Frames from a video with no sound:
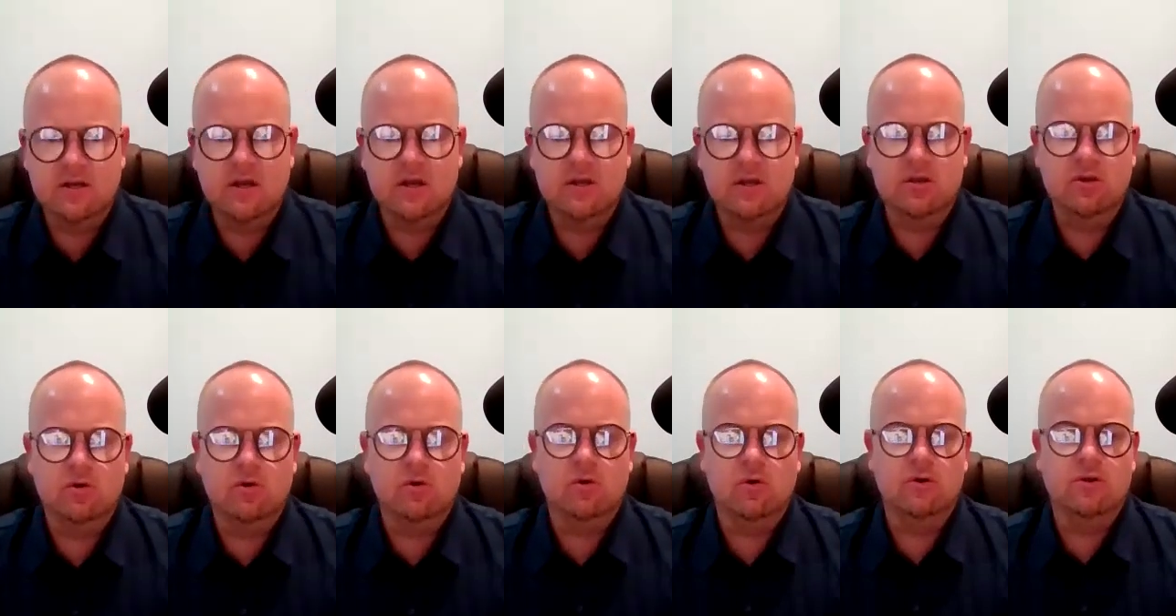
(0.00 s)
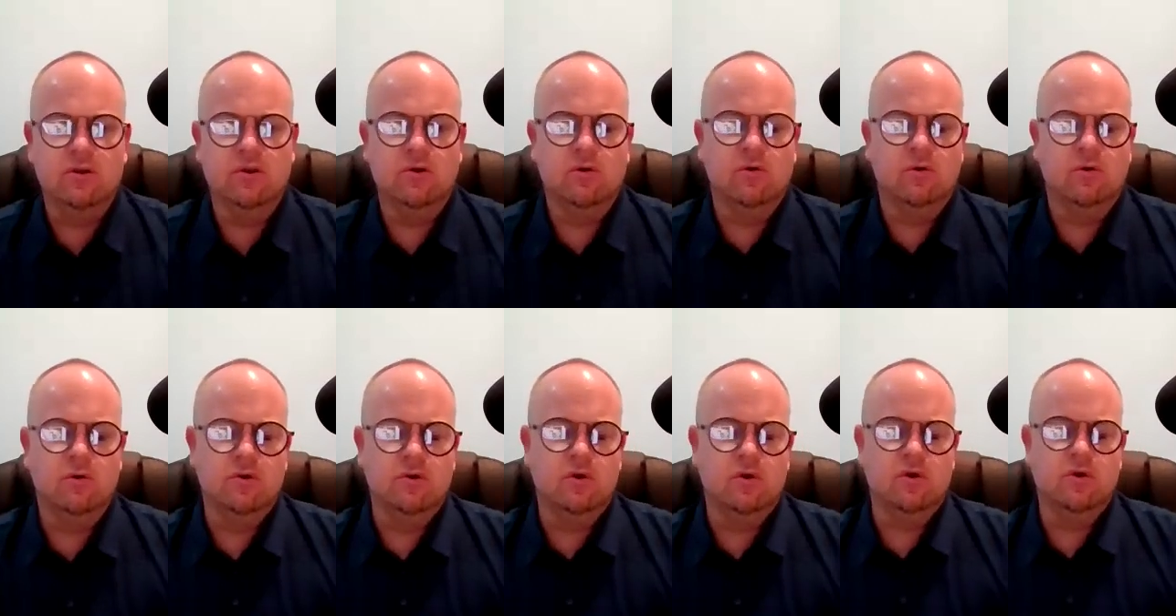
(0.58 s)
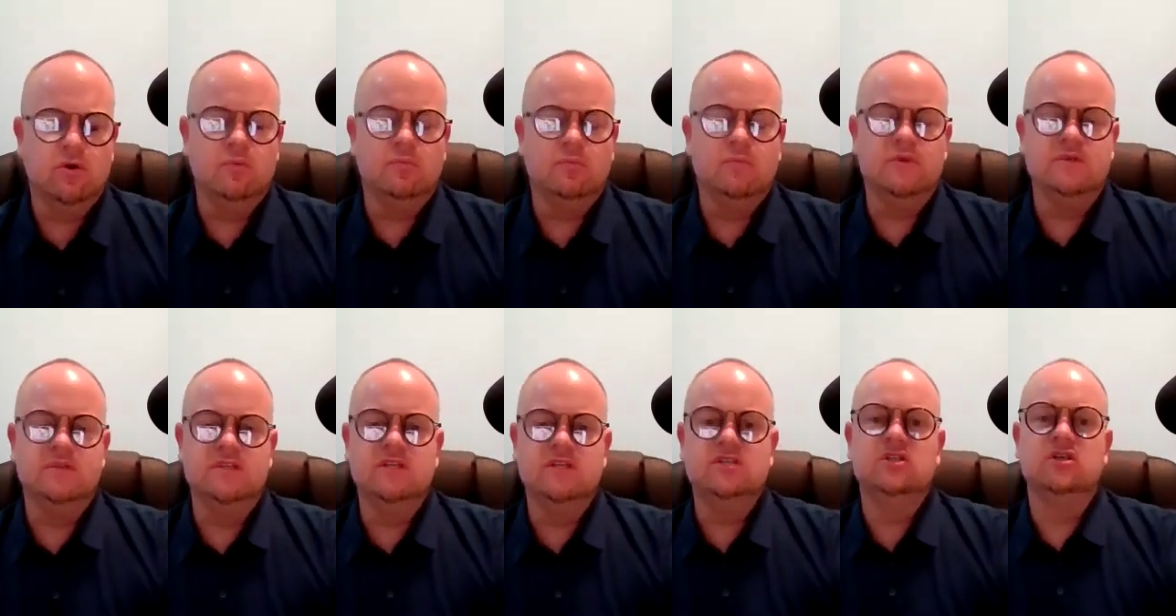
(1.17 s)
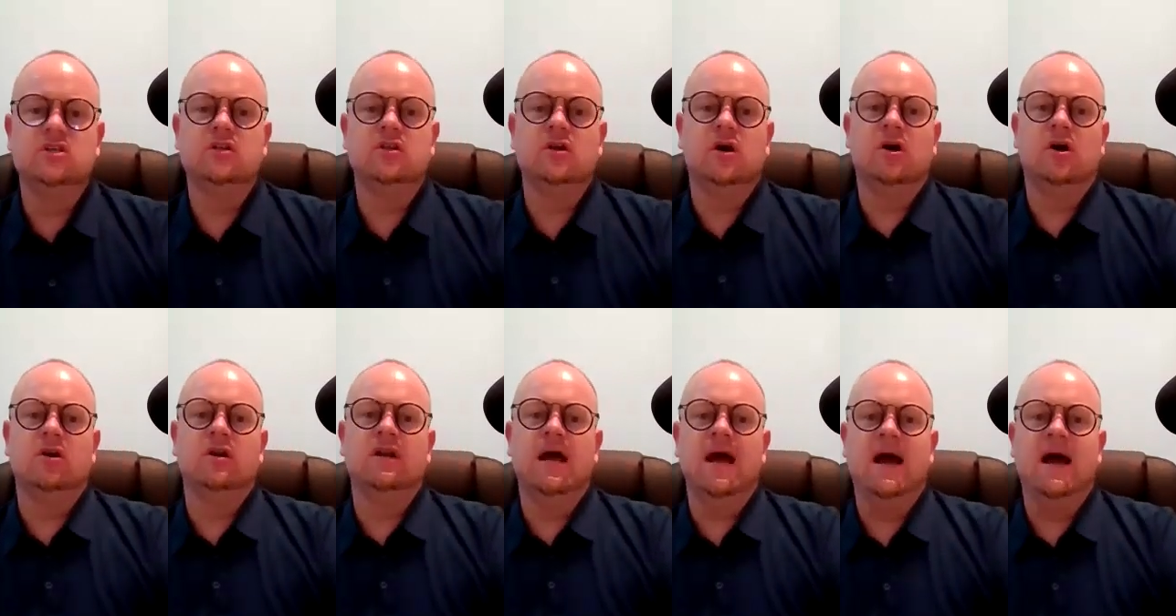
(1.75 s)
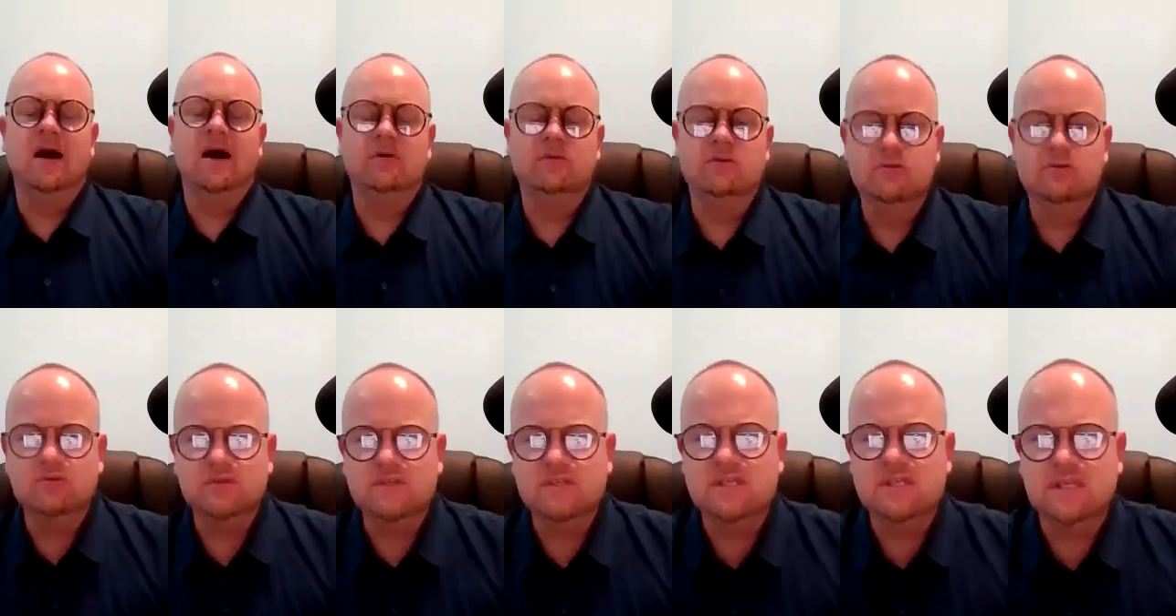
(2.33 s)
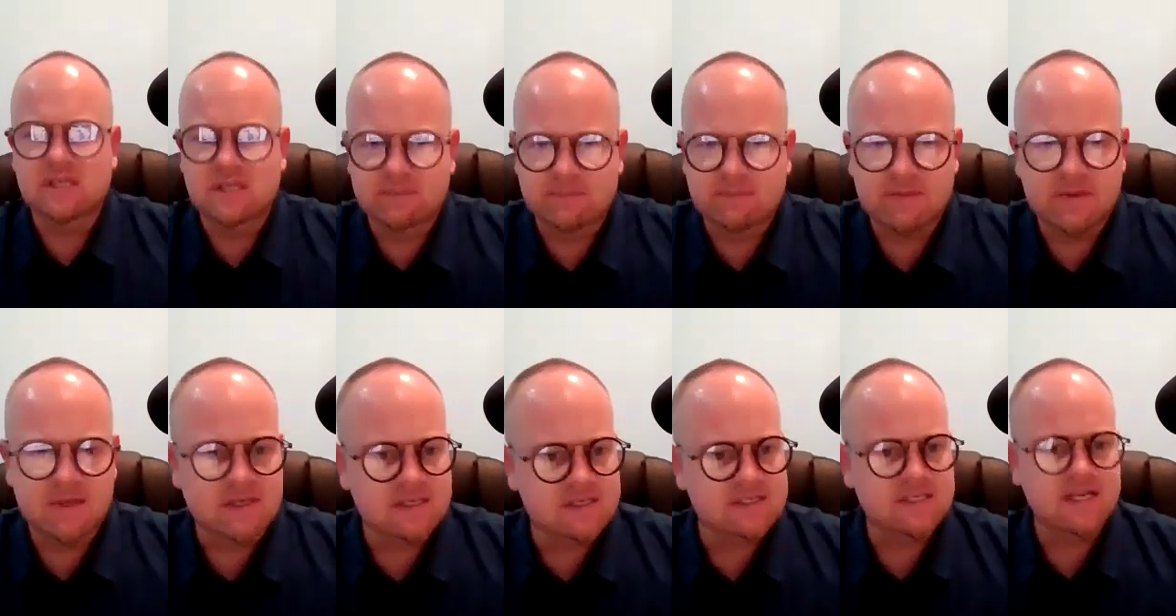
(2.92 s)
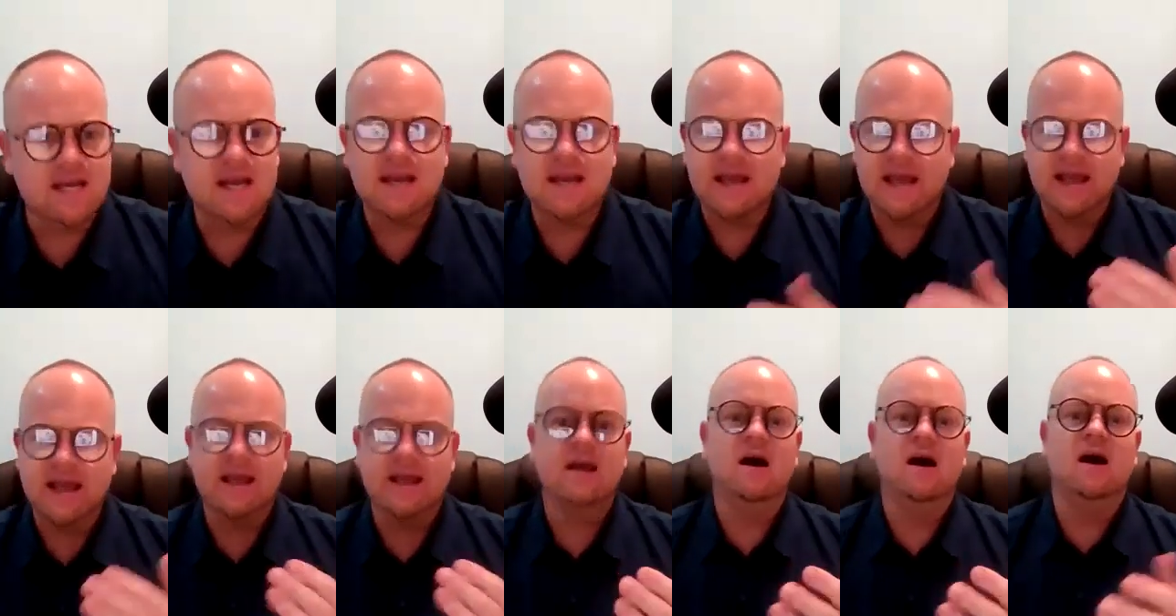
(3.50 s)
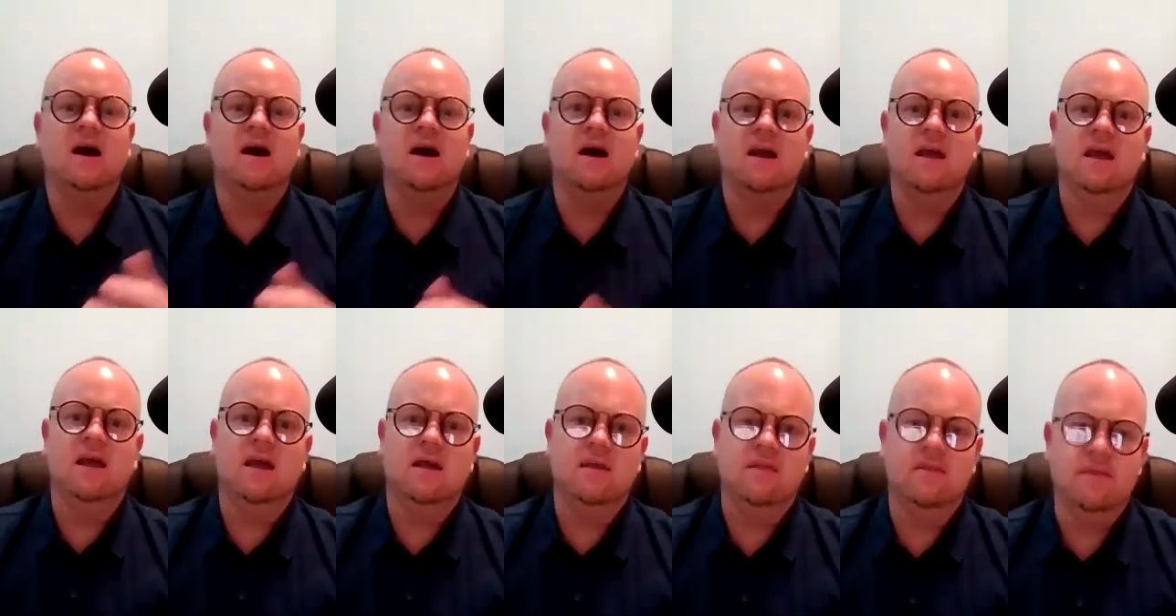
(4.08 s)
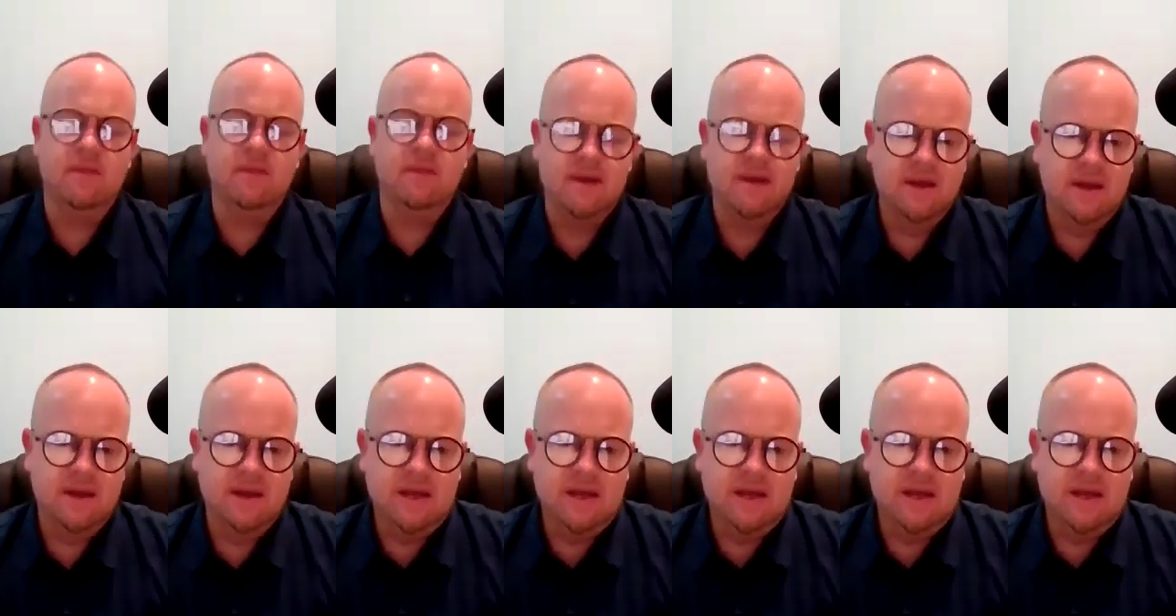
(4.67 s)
your position on how you see things like AI and